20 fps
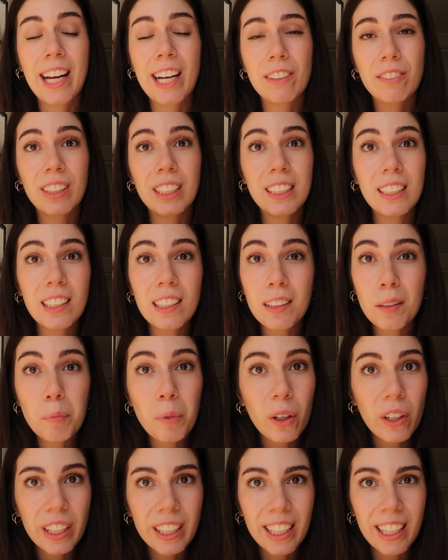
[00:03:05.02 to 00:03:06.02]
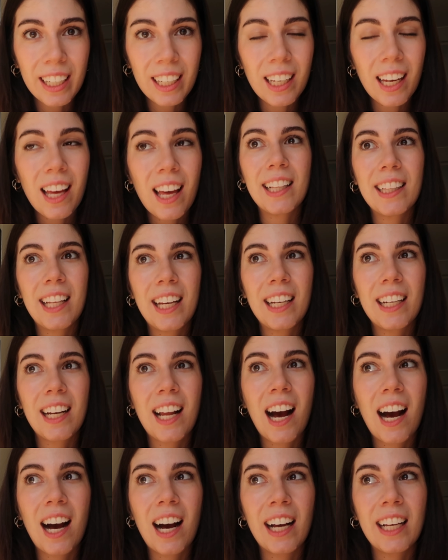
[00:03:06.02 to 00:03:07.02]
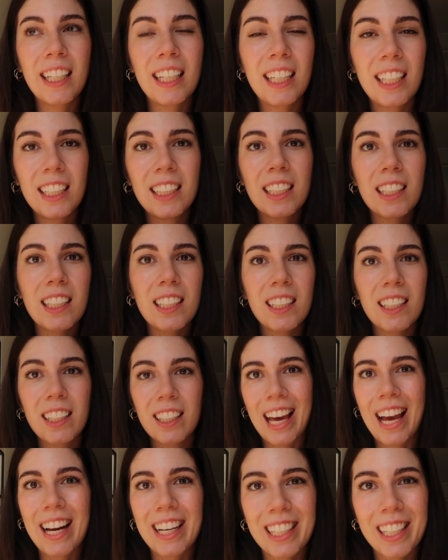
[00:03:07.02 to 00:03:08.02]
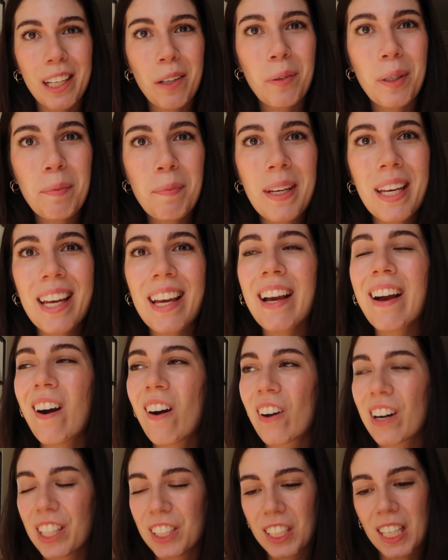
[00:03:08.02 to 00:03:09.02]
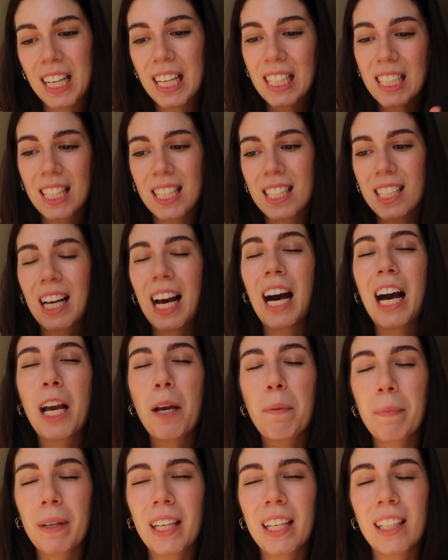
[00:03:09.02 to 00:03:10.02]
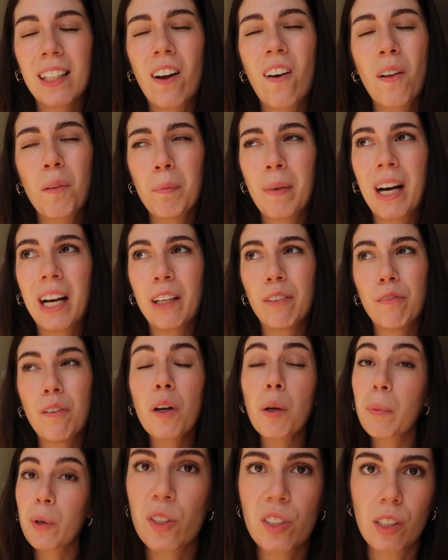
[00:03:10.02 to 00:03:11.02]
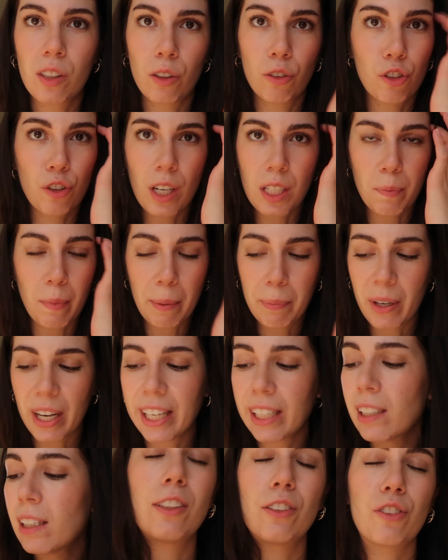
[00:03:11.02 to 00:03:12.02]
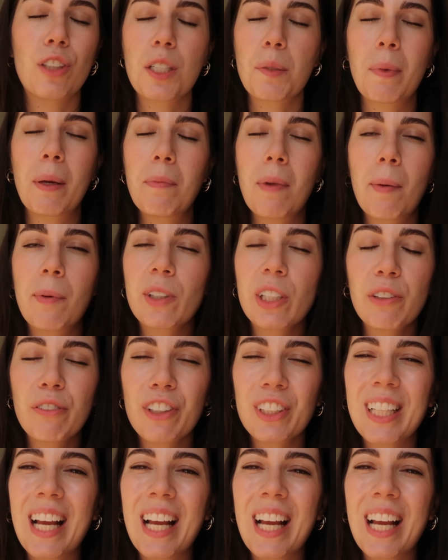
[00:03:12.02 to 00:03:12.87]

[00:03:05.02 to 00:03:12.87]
I read it in the morning, and then I either carry it with me or just type it on my phone because I don't trust my brain. I don't trust my memory for